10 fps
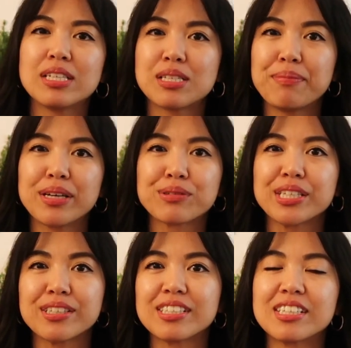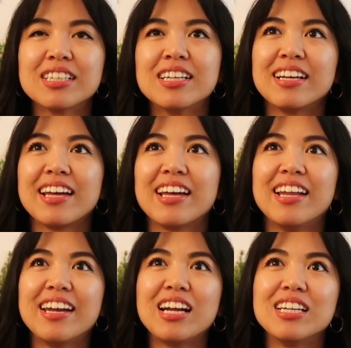is a big reader,
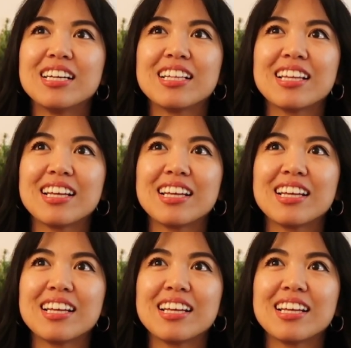and I